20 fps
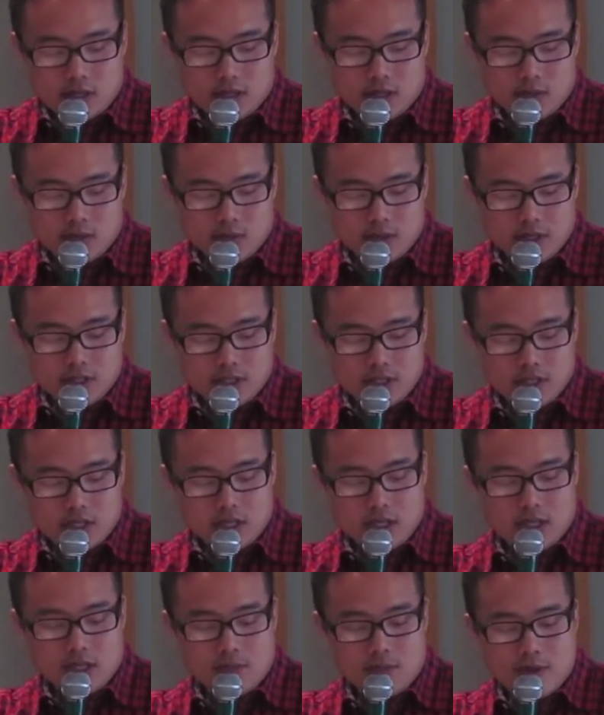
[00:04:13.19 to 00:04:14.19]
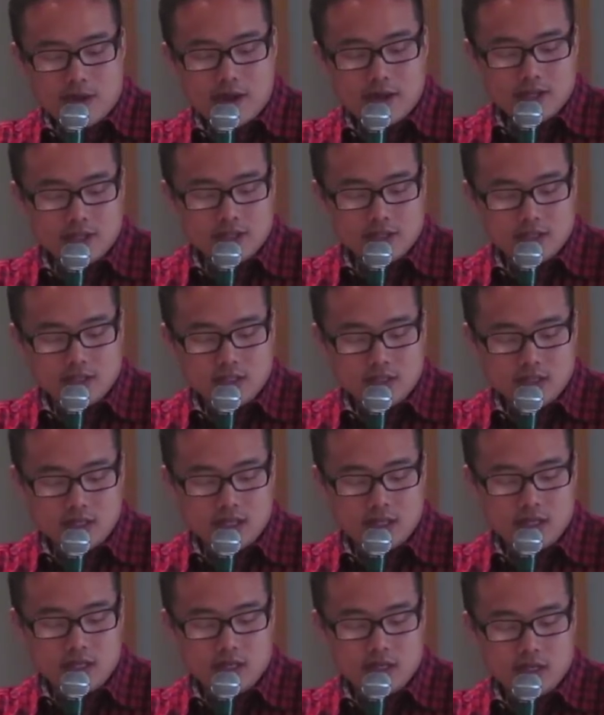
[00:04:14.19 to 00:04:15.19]
in which he imagines
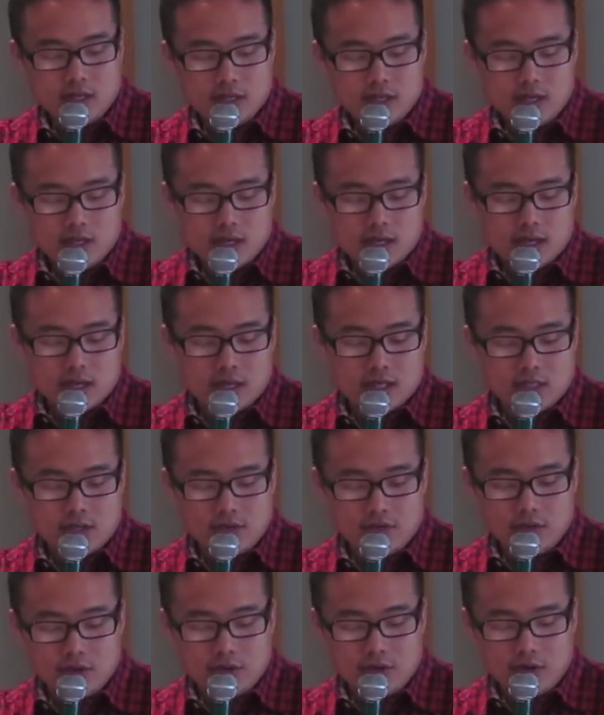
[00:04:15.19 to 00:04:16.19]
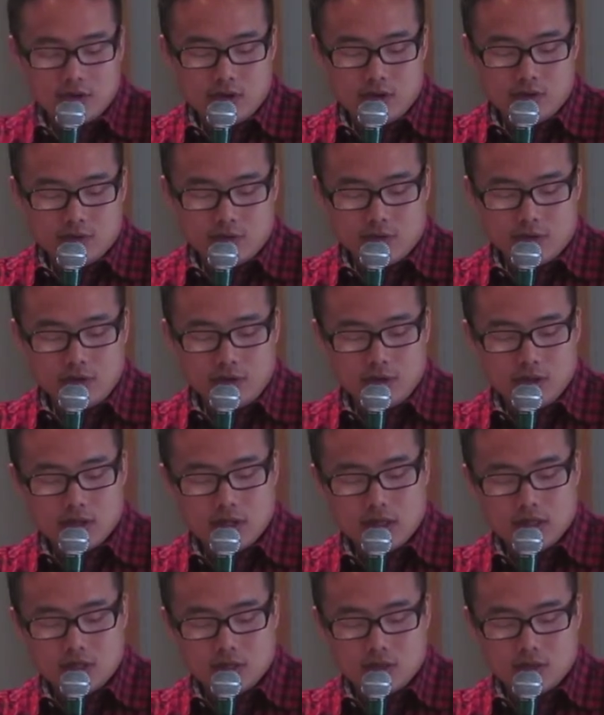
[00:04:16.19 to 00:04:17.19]
he has a view of real
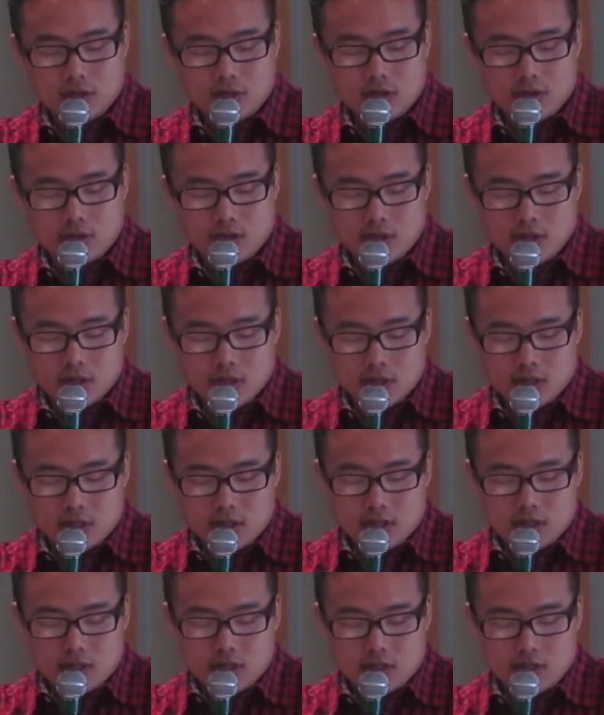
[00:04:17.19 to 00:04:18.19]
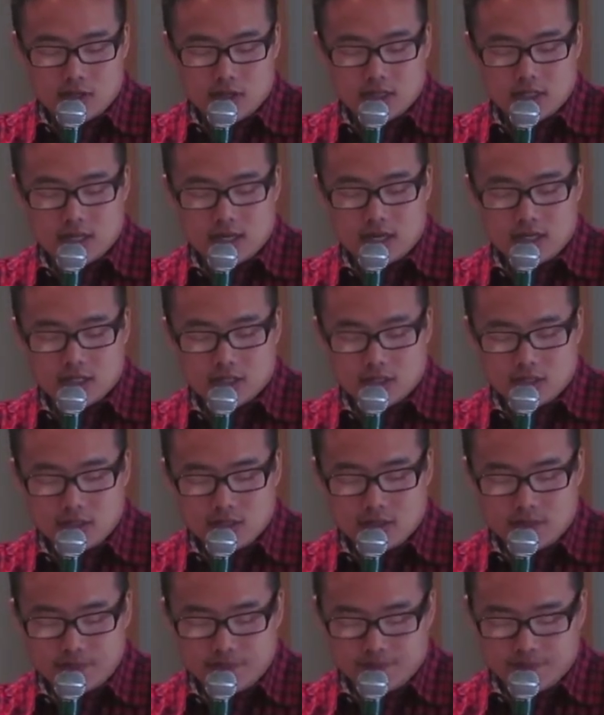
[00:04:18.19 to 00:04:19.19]
things or
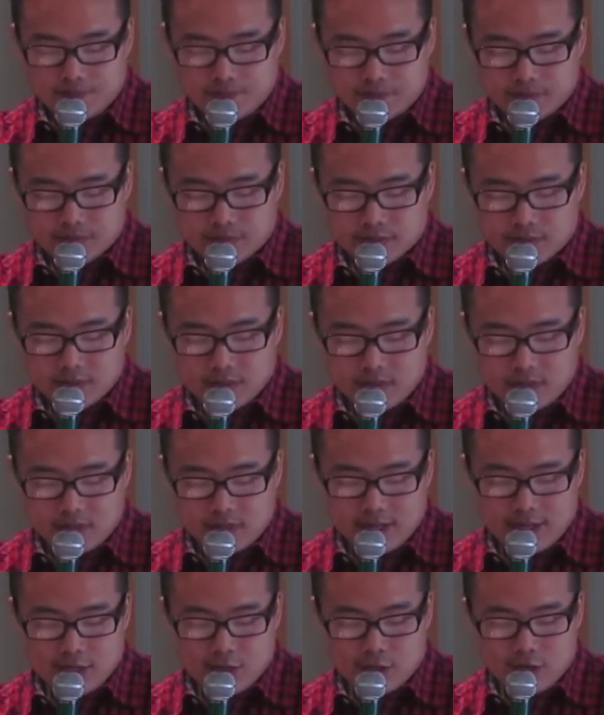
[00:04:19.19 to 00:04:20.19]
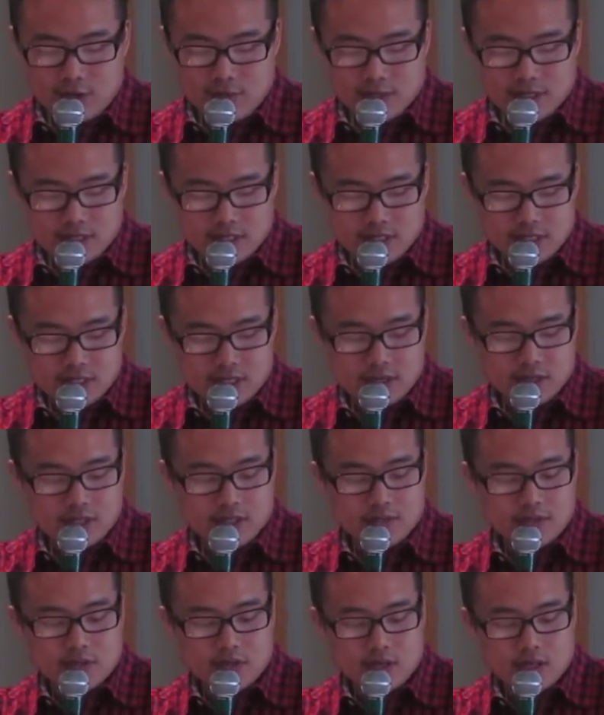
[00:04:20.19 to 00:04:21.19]
transactions. A dream is a series
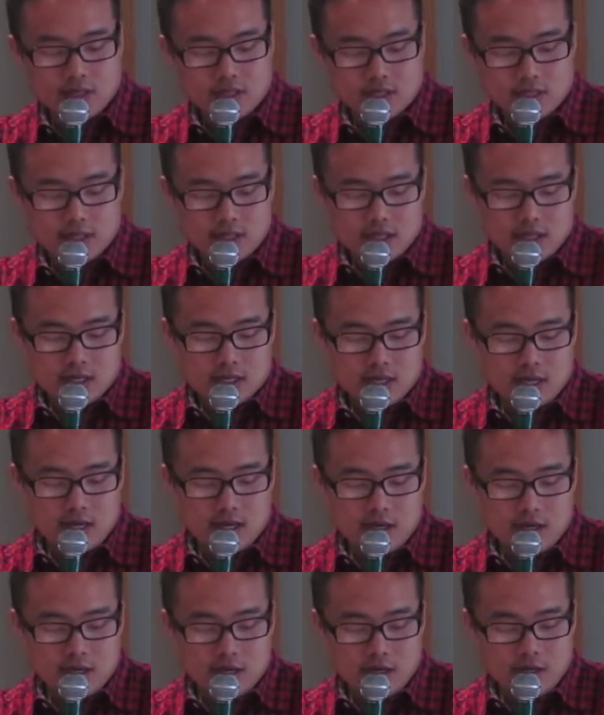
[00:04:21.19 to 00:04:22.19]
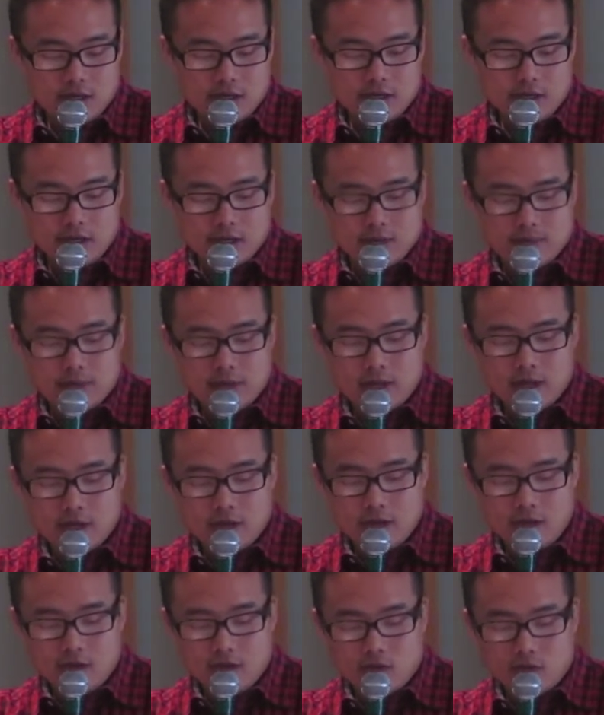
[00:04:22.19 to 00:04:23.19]
of thoughts not under the
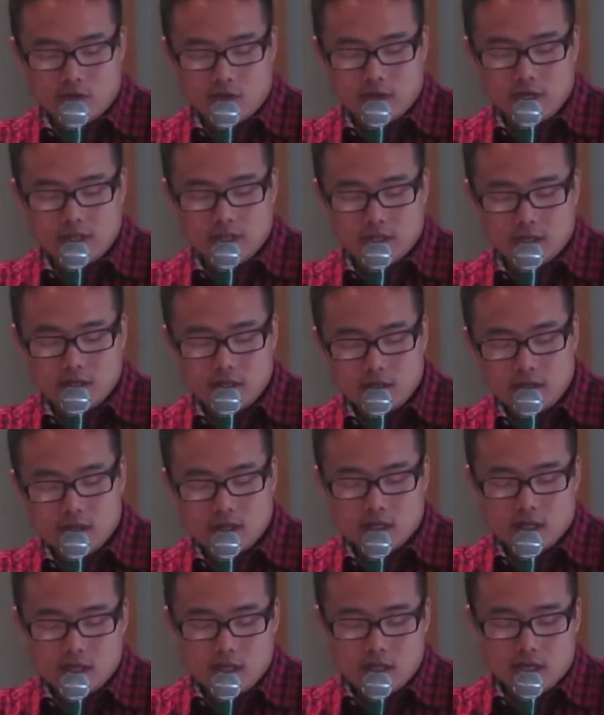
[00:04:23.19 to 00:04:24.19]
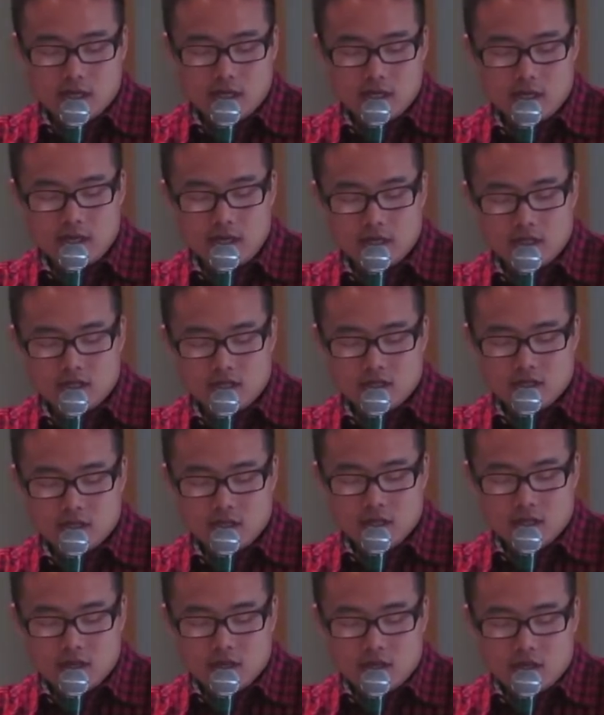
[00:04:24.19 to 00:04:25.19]
command of reason, and hence
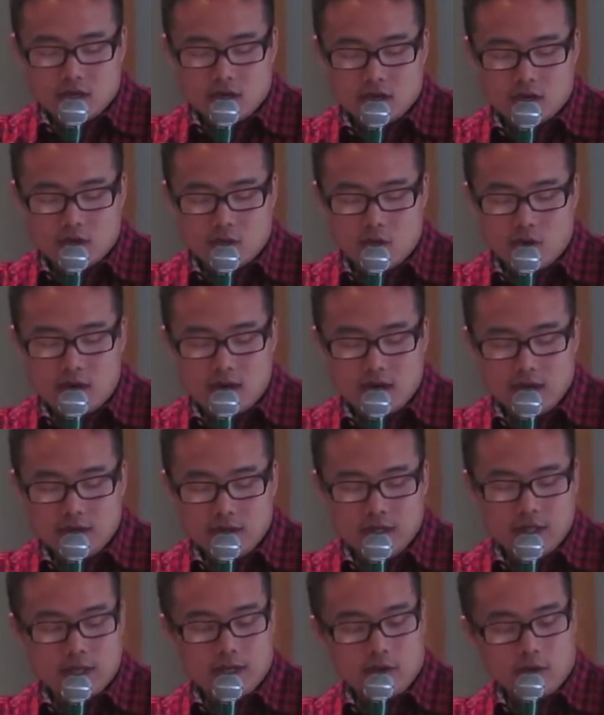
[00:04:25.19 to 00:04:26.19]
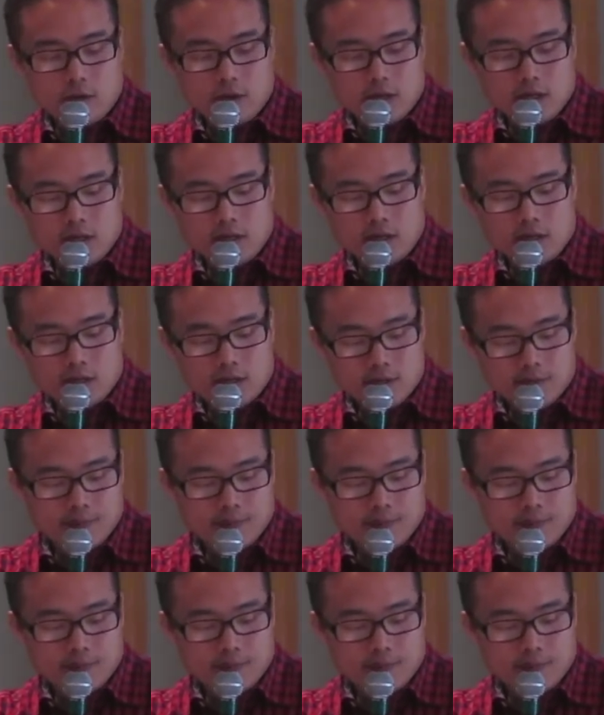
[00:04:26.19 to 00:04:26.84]
are wild and irregular.